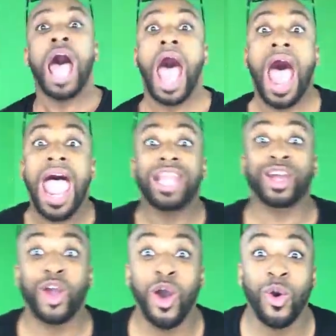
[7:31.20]
I had to
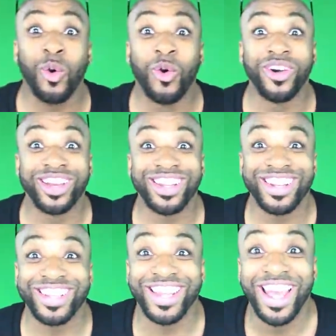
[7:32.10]
go.
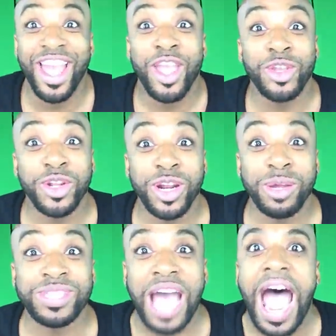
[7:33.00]
You know what
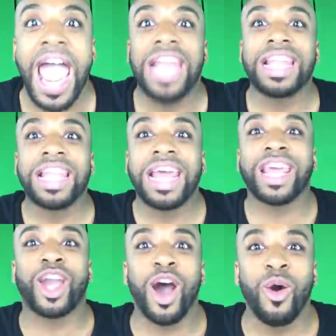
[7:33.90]
I'm saying? I had to let
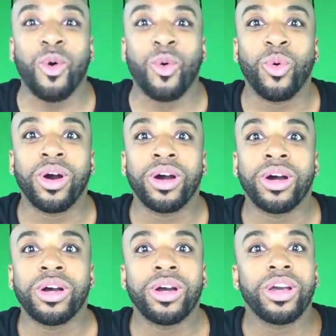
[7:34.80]
it go.
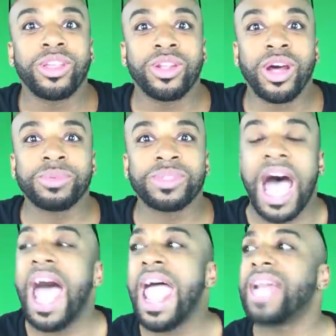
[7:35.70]
You know what I'm saying?
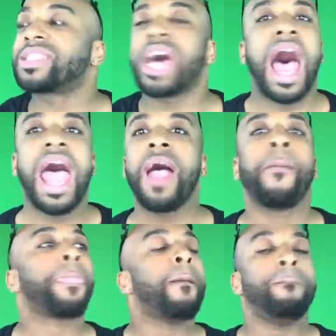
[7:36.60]
I had to, I,
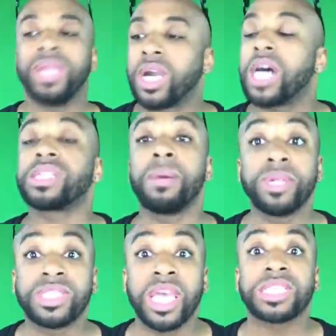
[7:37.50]
because I'm gonna
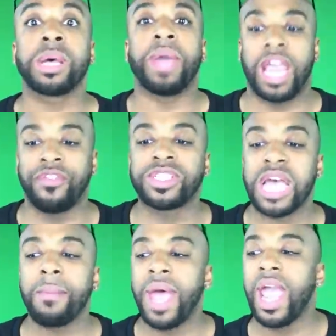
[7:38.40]
tell you something, every
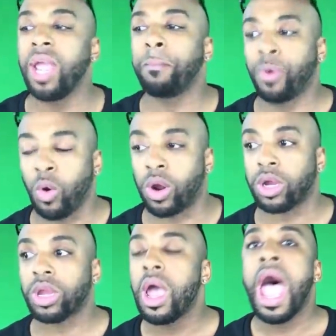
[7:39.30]
time I ate
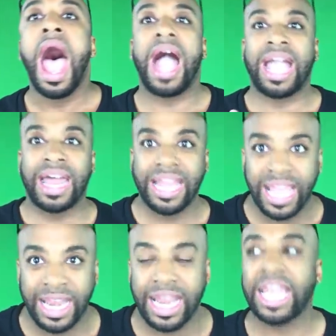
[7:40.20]
pork, I got a
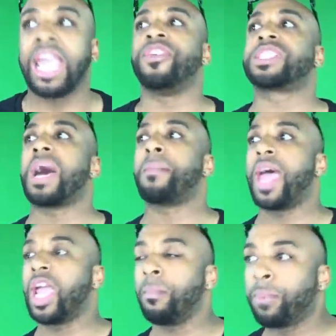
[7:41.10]
headache. Every time I
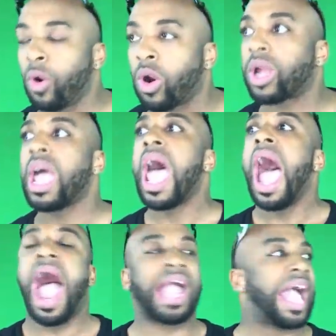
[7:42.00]
ate pork,
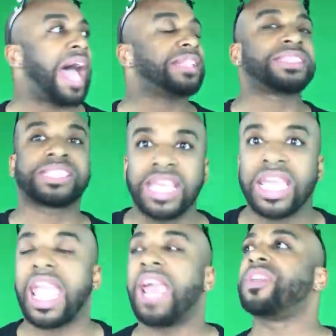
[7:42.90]
I got
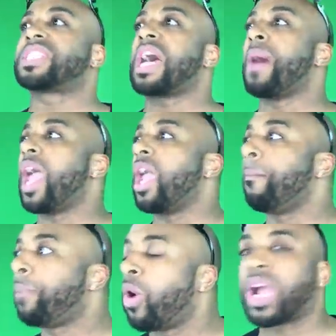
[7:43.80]
sick. Every time I
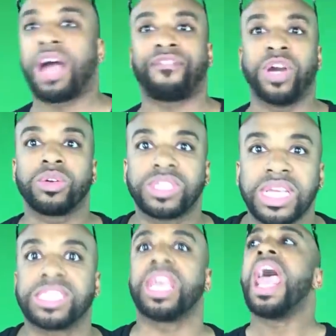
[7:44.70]
ate pork, I felt
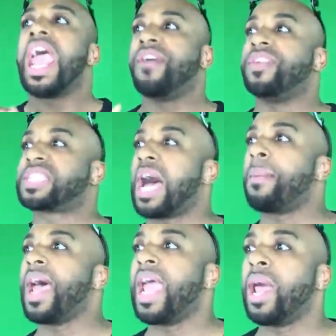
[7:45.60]
dizzy. Every time
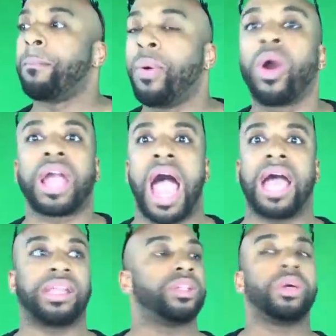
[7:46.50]
I had pork,
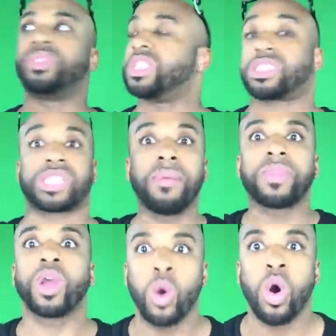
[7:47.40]
I, you know, just
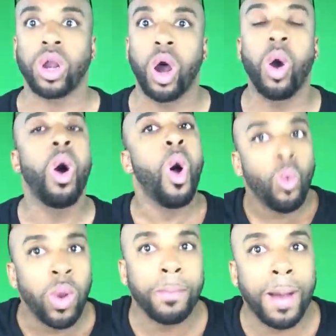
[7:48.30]
something going on
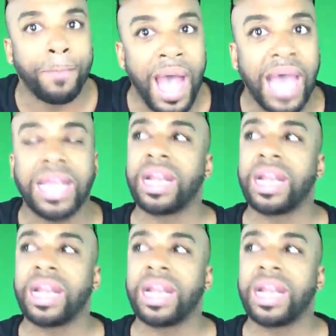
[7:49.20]
with my body.